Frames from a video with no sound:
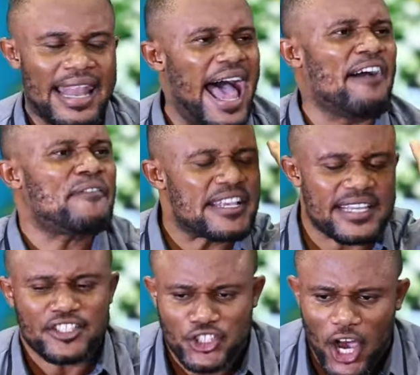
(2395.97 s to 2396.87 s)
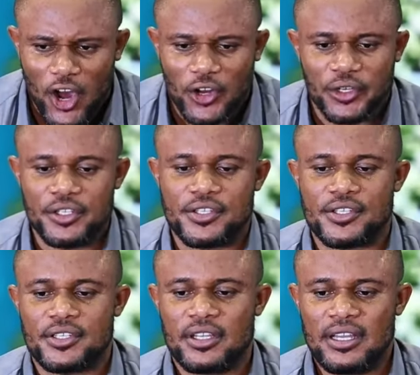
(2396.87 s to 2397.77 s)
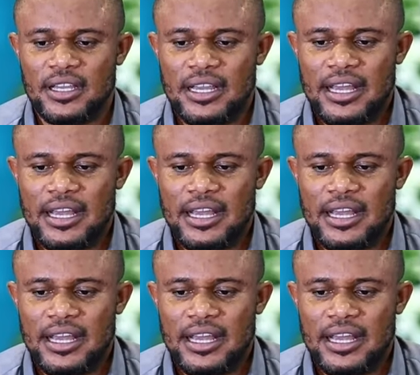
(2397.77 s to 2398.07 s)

love is a choice,